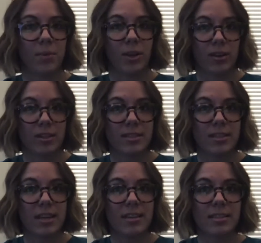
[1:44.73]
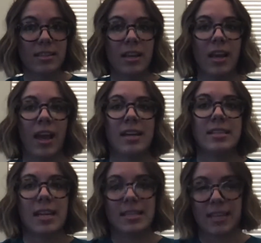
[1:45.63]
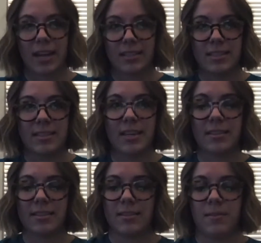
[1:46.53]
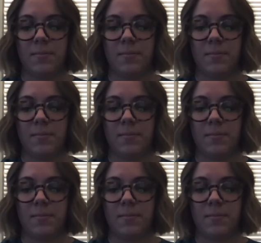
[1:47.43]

urine disease and Tay-Sachs disease.